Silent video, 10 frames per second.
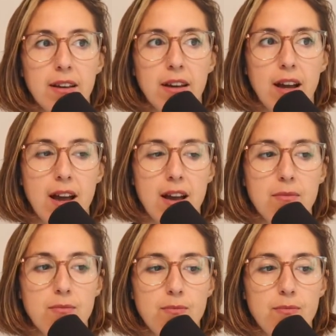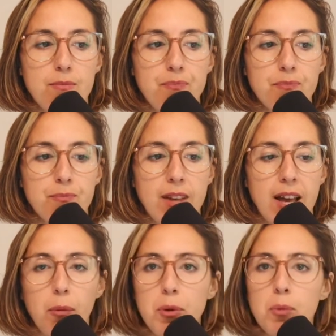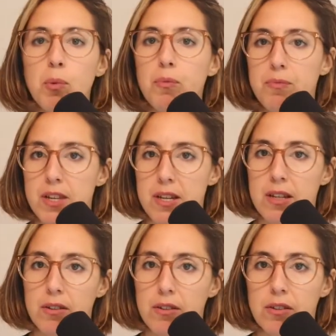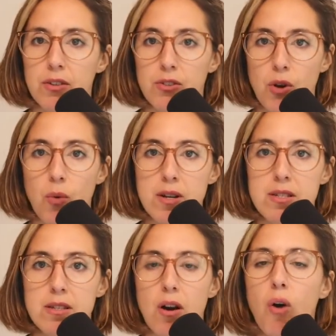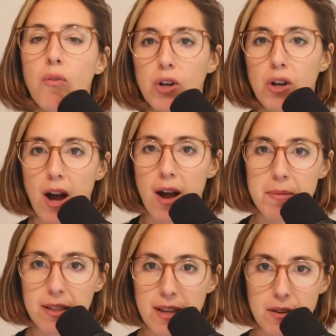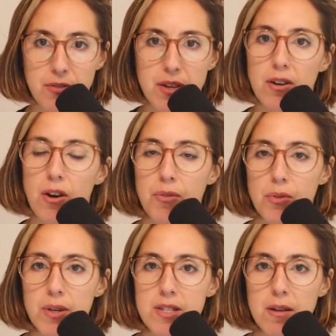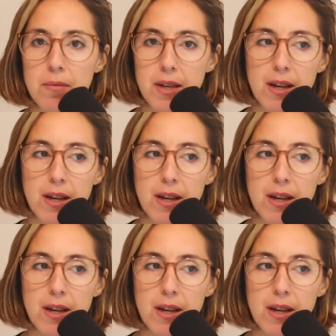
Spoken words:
help you move the needle towards overcoming that fear of doing something,